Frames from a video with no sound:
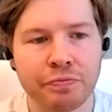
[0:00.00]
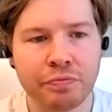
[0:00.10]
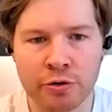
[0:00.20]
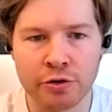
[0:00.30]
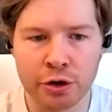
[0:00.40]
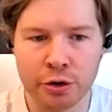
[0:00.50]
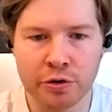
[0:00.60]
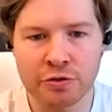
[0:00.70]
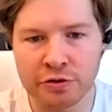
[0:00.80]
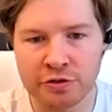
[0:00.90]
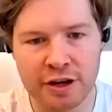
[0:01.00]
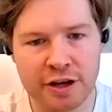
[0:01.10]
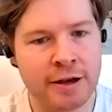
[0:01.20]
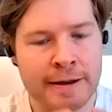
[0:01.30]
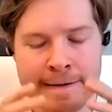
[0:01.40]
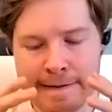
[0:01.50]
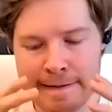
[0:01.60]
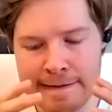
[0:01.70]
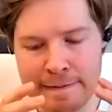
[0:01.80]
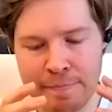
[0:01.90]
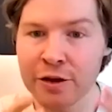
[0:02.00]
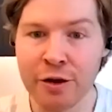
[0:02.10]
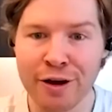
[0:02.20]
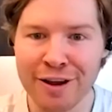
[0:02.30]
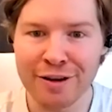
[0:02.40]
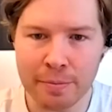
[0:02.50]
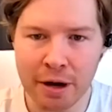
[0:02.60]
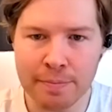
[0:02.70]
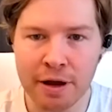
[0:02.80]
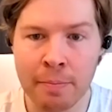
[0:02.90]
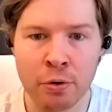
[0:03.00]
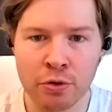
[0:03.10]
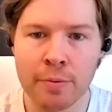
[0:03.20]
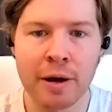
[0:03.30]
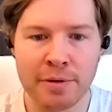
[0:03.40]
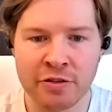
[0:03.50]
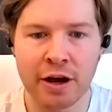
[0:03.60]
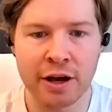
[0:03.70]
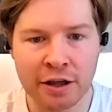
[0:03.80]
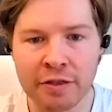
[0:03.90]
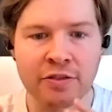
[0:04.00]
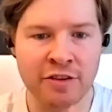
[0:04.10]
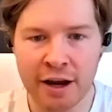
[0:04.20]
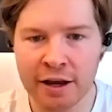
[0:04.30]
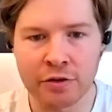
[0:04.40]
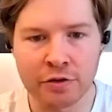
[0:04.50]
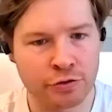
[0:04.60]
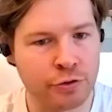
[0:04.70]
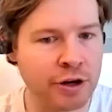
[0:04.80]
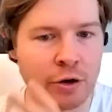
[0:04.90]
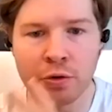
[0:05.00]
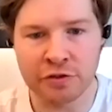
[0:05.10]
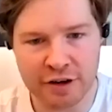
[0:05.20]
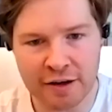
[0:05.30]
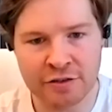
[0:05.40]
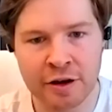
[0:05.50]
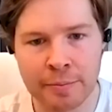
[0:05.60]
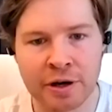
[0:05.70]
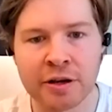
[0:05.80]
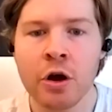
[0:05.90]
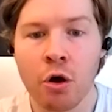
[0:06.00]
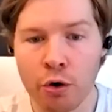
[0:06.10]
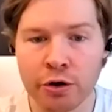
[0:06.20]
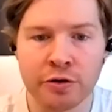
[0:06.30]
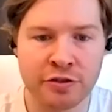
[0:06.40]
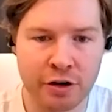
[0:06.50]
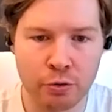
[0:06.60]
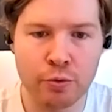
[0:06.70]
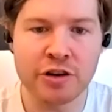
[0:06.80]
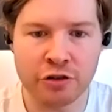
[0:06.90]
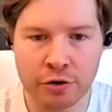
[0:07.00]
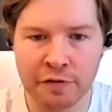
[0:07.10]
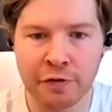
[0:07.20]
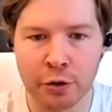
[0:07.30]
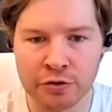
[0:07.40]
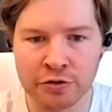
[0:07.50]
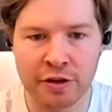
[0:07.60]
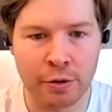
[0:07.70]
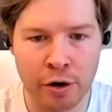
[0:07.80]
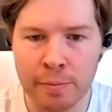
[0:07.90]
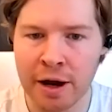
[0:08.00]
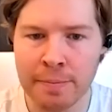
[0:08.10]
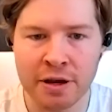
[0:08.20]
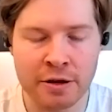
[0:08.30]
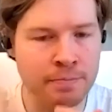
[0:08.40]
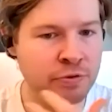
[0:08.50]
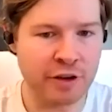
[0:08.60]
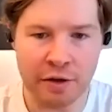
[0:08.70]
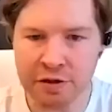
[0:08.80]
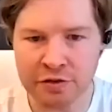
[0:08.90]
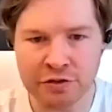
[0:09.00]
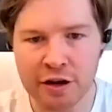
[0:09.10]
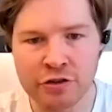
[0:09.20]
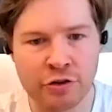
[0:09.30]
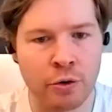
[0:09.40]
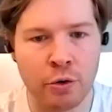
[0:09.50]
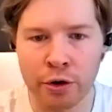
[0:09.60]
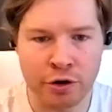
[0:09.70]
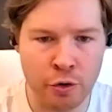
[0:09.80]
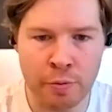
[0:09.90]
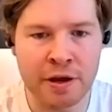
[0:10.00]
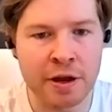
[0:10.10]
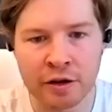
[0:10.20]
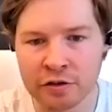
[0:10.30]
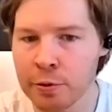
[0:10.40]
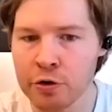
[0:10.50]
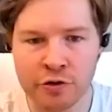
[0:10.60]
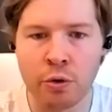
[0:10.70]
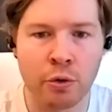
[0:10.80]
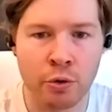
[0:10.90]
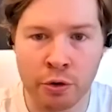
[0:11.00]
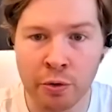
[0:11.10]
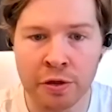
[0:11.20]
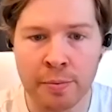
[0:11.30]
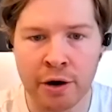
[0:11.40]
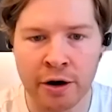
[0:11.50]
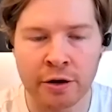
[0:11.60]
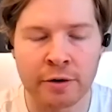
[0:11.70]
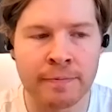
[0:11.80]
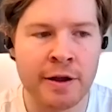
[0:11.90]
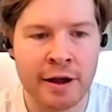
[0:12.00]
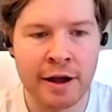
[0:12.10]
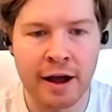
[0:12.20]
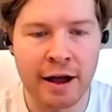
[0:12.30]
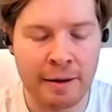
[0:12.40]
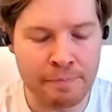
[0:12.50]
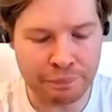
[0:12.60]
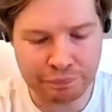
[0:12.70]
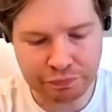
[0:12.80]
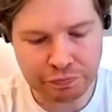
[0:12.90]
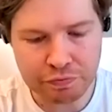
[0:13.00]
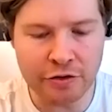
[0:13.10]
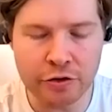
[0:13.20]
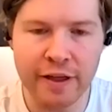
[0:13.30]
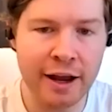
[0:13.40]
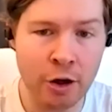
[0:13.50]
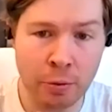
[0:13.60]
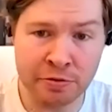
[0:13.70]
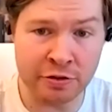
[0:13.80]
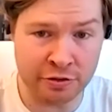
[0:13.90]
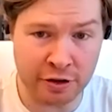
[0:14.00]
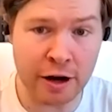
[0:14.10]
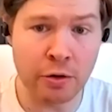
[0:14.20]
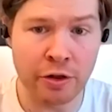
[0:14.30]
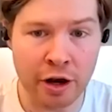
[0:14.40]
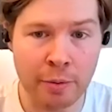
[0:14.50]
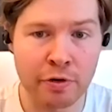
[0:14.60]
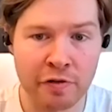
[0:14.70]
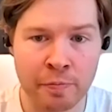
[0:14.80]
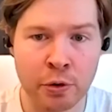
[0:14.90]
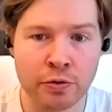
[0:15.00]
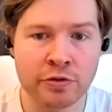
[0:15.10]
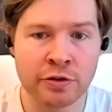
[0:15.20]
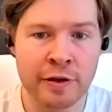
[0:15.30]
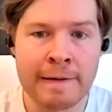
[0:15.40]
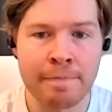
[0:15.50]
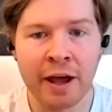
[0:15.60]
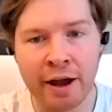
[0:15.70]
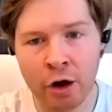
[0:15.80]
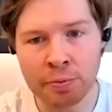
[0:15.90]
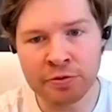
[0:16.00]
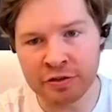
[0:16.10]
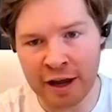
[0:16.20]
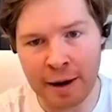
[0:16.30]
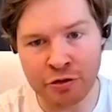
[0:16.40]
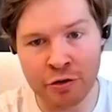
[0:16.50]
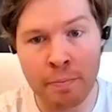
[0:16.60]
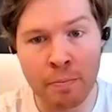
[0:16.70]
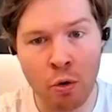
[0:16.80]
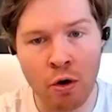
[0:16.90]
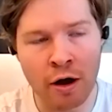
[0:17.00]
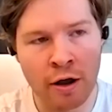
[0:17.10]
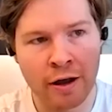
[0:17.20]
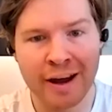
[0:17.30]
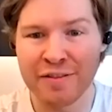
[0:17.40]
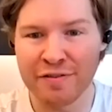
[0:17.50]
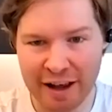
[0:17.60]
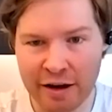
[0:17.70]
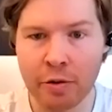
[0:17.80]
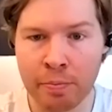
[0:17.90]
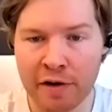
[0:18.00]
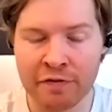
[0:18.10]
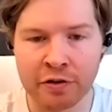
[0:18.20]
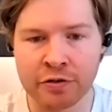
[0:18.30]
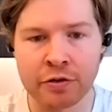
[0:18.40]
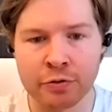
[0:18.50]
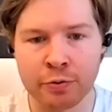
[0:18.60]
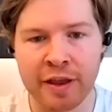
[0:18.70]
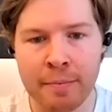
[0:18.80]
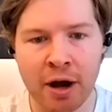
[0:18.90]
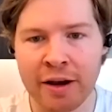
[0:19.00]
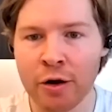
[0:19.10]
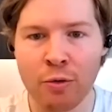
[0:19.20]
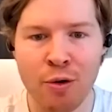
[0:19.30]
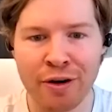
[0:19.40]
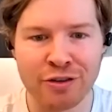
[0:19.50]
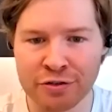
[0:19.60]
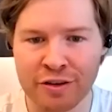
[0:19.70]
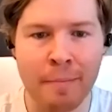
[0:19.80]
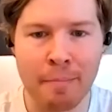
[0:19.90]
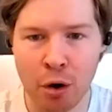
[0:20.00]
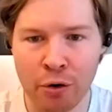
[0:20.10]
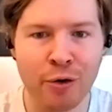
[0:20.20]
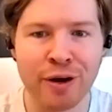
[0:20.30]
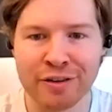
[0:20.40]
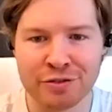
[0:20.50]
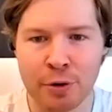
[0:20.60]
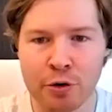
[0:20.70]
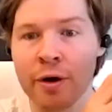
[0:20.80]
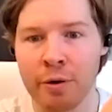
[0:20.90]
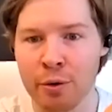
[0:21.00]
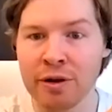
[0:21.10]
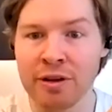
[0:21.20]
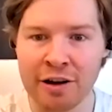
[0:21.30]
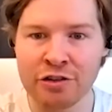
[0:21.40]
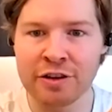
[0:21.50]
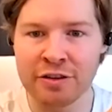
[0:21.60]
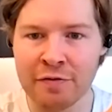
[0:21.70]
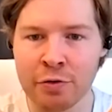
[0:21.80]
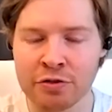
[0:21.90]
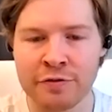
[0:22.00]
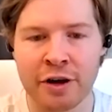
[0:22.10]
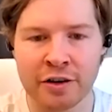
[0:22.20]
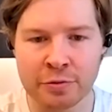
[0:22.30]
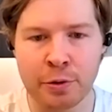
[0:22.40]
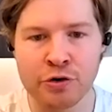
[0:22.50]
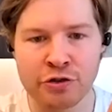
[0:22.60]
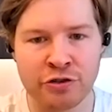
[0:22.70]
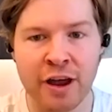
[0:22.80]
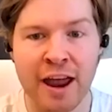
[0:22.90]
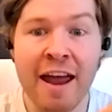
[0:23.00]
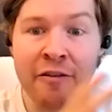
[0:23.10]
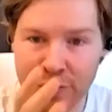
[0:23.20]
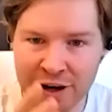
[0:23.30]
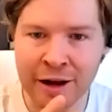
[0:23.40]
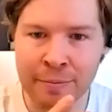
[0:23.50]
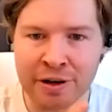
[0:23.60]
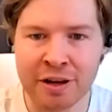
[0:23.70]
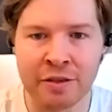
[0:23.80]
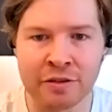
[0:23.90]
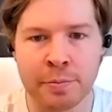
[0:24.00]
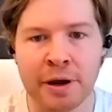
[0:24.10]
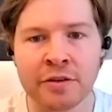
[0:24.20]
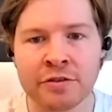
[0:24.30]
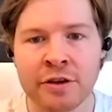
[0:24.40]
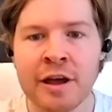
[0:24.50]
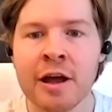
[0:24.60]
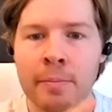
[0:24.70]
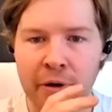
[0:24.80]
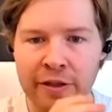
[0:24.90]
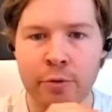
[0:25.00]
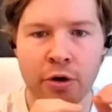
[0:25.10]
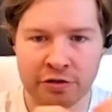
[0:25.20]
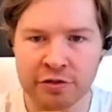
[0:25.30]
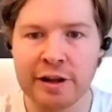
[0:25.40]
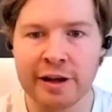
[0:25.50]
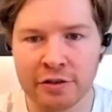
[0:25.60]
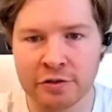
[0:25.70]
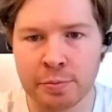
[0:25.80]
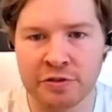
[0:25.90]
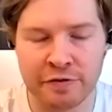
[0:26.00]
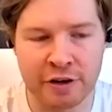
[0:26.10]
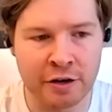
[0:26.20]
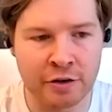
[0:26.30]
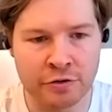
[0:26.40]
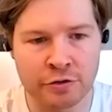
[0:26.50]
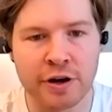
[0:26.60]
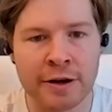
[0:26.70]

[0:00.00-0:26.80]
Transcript: You could also see an industry, a pool that might be targeting the tech industry or SaaS companies, or you could see a regional focus there where it might be Southeast Asia or a European exposure or North American. That helps us scale the number of pools, and it helps us capture more kind of lender preferences where they might not want just a mono exposure or a largely diversified exposure to every company in the space, but they want to select a specific industry.